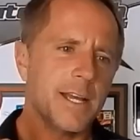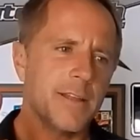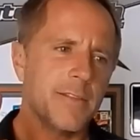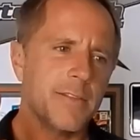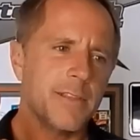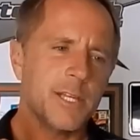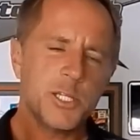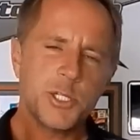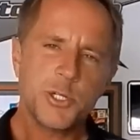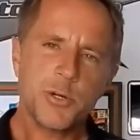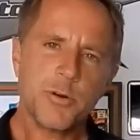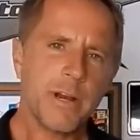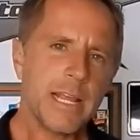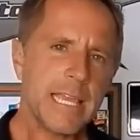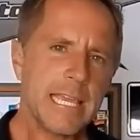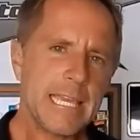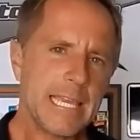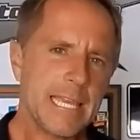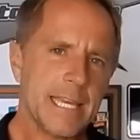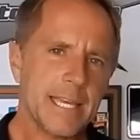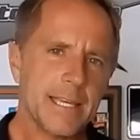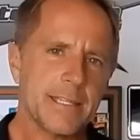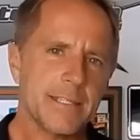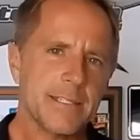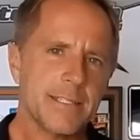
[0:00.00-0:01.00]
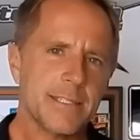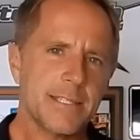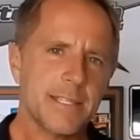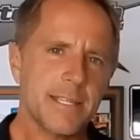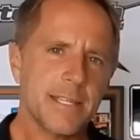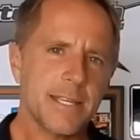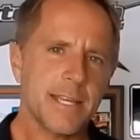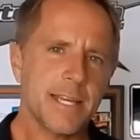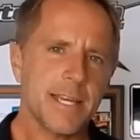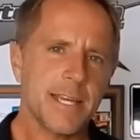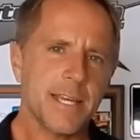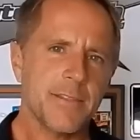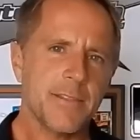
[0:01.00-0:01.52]
The trick is
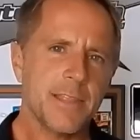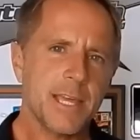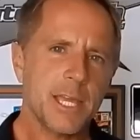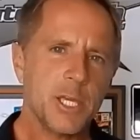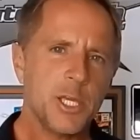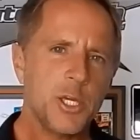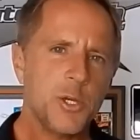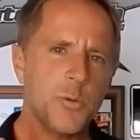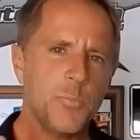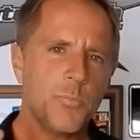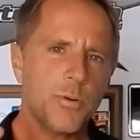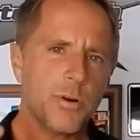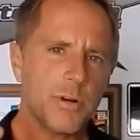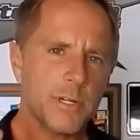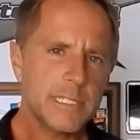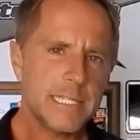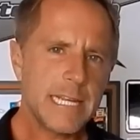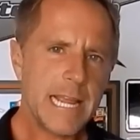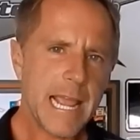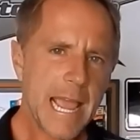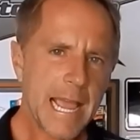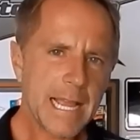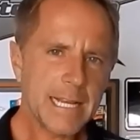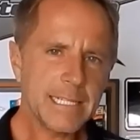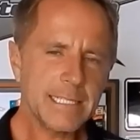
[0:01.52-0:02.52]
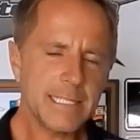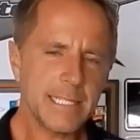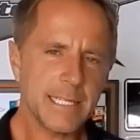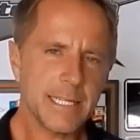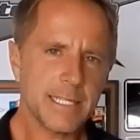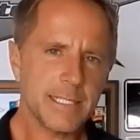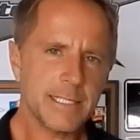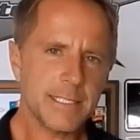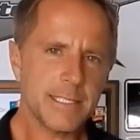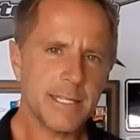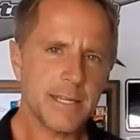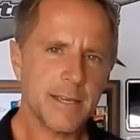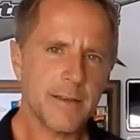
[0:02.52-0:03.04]
that you protect
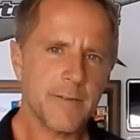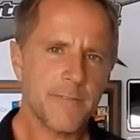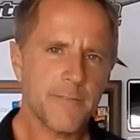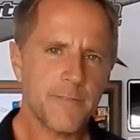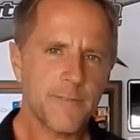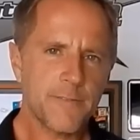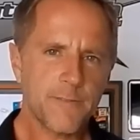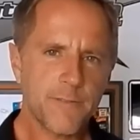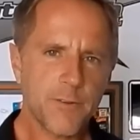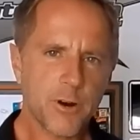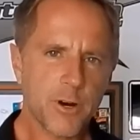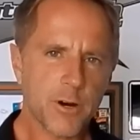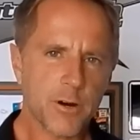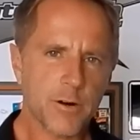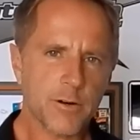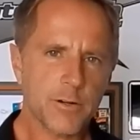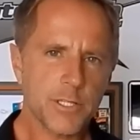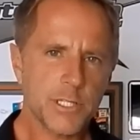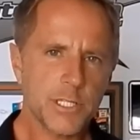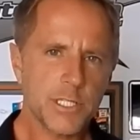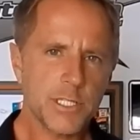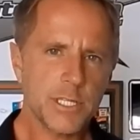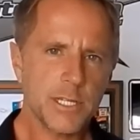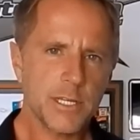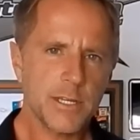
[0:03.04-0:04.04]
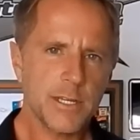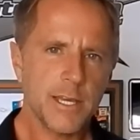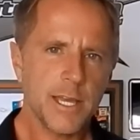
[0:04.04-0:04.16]
it first,